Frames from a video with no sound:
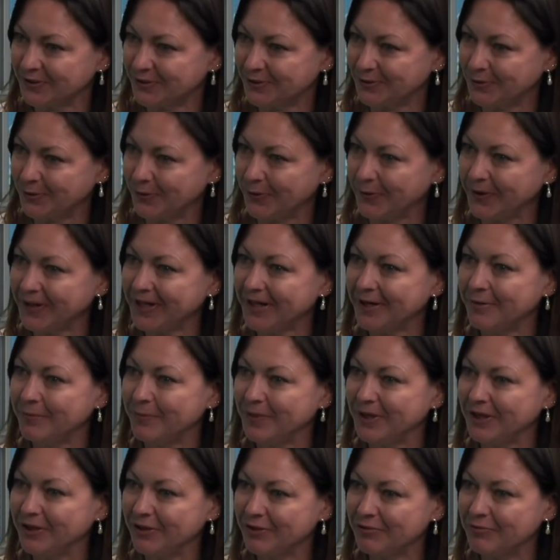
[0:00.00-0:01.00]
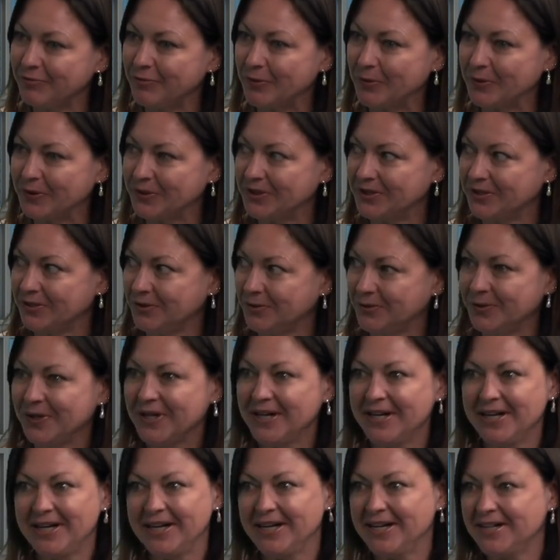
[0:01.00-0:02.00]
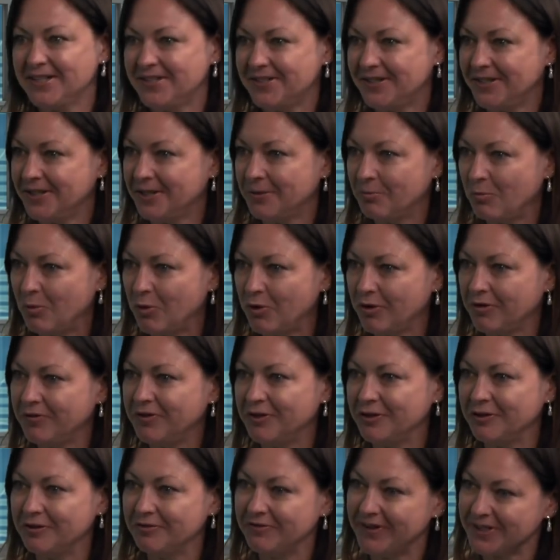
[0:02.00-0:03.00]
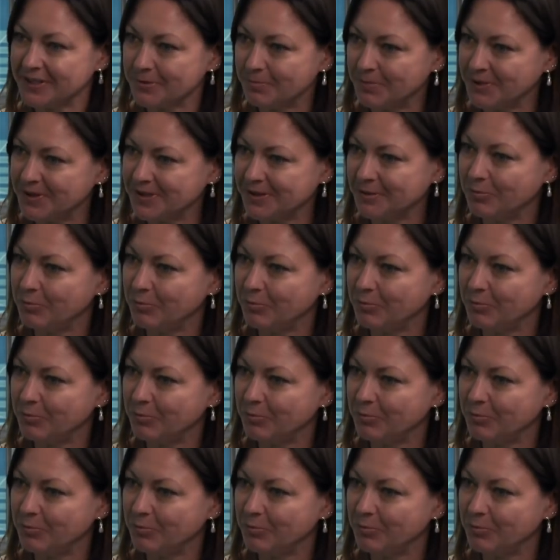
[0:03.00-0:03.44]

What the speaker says: story, and we look forward to seeing more of your investments